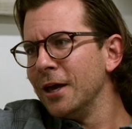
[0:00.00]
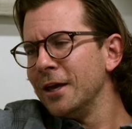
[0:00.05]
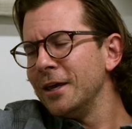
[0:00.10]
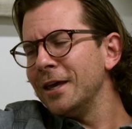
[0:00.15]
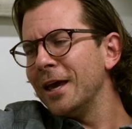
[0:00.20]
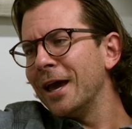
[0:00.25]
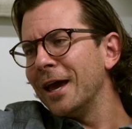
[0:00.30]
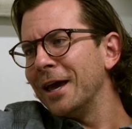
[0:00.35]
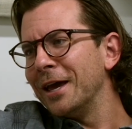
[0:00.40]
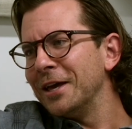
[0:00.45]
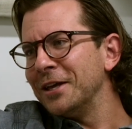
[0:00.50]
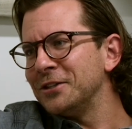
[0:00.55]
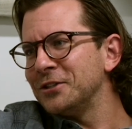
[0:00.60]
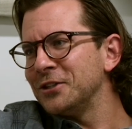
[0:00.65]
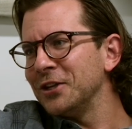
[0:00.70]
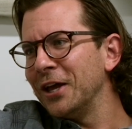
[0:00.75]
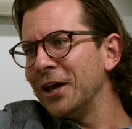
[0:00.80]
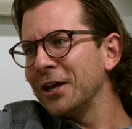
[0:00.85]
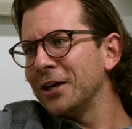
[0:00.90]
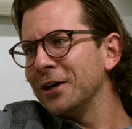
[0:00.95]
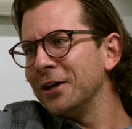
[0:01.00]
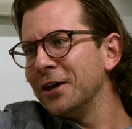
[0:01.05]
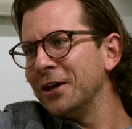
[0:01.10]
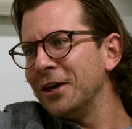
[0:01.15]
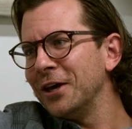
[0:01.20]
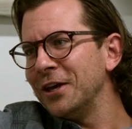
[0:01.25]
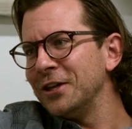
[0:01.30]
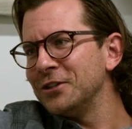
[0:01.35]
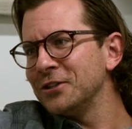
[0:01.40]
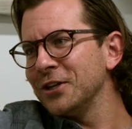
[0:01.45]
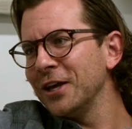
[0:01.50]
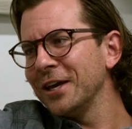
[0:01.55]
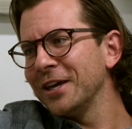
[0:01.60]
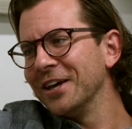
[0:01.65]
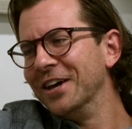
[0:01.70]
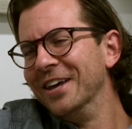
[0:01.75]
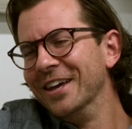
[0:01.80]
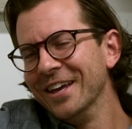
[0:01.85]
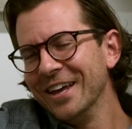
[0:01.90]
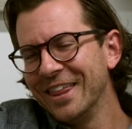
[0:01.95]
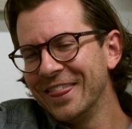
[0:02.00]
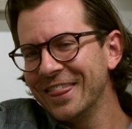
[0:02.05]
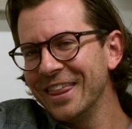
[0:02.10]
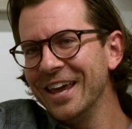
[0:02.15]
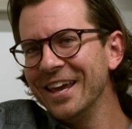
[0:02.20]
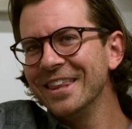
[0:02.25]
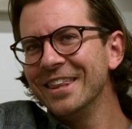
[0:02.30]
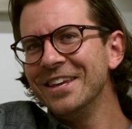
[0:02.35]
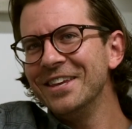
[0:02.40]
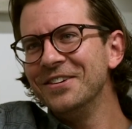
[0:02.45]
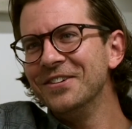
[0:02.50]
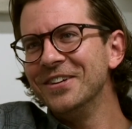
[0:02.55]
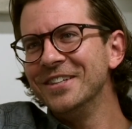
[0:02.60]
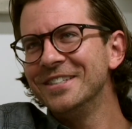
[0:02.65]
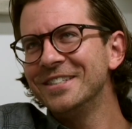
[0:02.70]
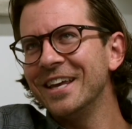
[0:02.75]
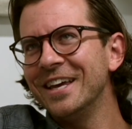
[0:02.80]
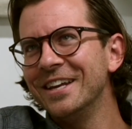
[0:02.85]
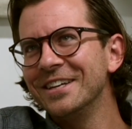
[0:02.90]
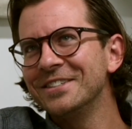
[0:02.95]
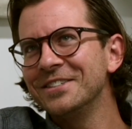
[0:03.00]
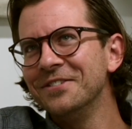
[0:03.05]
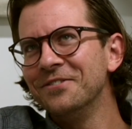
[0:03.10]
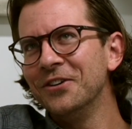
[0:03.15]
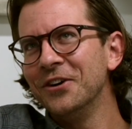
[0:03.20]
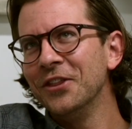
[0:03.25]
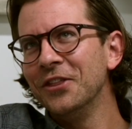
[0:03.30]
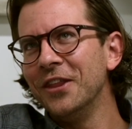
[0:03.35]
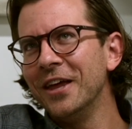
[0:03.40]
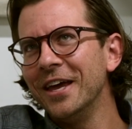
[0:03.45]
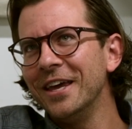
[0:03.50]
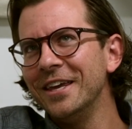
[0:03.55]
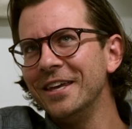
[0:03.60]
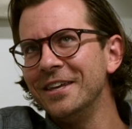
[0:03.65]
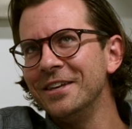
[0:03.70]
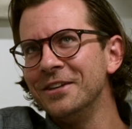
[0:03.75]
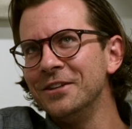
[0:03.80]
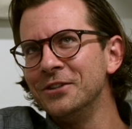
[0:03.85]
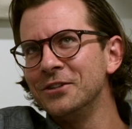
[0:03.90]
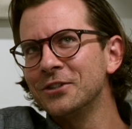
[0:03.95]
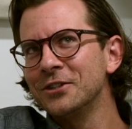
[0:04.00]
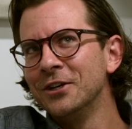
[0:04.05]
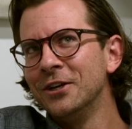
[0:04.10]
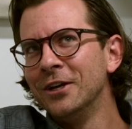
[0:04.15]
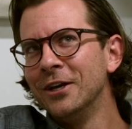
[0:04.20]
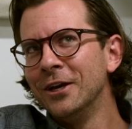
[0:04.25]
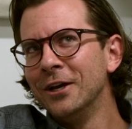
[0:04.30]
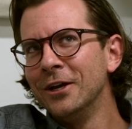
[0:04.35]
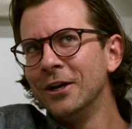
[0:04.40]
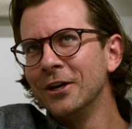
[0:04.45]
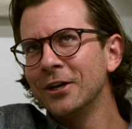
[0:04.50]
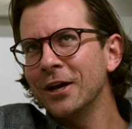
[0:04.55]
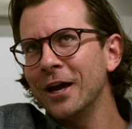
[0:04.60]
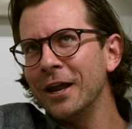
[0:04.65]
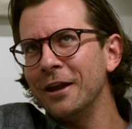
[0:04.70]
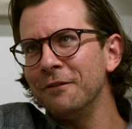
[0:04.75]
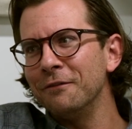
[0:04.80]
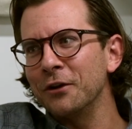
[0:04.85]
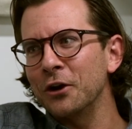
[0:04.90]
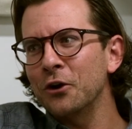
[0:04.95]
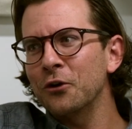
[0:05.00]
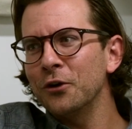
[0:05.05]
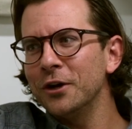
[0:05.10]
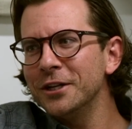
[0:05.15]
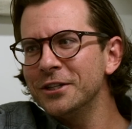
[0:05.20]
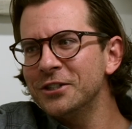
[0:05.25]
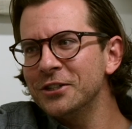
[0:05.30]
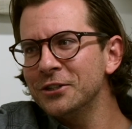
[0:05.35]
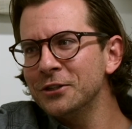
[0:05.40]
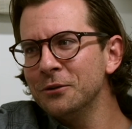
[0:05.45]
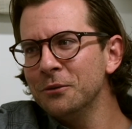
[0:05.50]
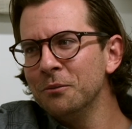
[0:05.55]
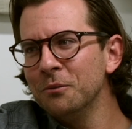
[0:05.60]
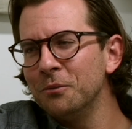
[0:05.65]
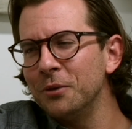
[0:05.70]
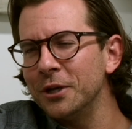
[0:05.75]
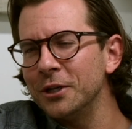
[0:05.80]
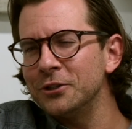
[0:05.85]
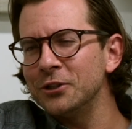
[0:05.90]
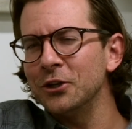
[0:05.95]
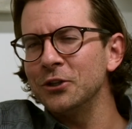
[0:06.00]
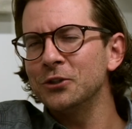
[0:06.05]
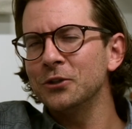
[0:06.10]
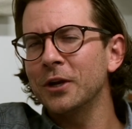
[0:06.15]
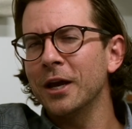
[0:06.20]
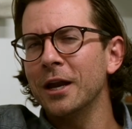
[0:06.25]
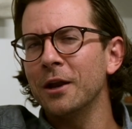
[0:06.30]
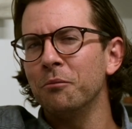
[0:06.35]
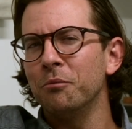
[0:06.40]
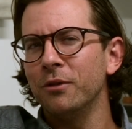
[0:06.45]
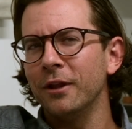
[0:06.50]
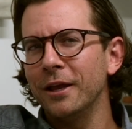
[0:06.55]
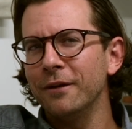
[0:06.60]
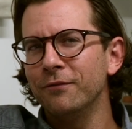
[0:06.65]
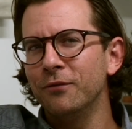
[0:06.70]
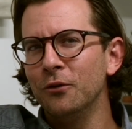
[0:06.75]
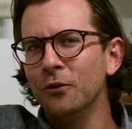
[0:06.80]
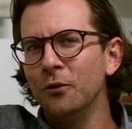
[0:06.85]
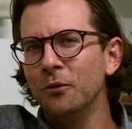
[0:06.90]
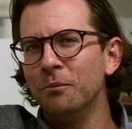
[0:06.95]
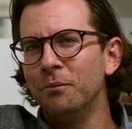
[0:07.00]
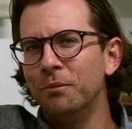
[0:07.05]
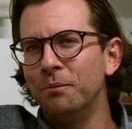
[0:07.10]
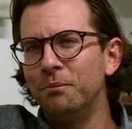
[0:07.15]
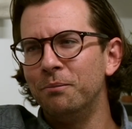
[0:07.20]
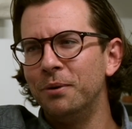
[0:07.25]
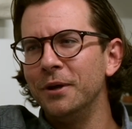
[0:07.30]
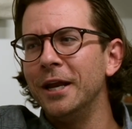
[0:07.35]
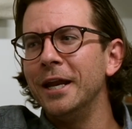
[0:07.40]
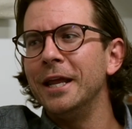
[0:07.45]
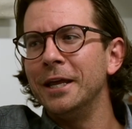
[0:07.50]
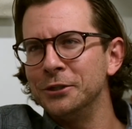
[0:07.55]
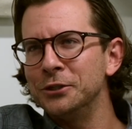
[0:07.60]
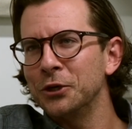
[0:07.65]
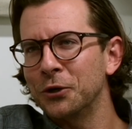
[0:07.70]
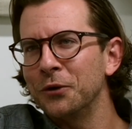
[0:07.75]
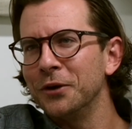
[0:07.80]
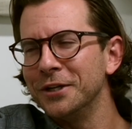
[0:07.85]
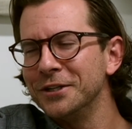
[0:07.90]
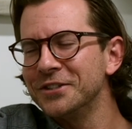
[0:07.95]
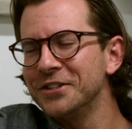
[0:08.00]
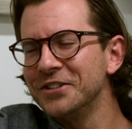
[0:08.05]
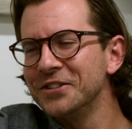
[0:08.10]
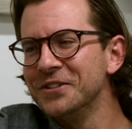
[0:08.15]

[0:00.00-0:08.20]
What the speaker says: Yeah, it's like a thing that you would say to someone that is kind of a criticism, but it's also kind of playful, but it is a criticism.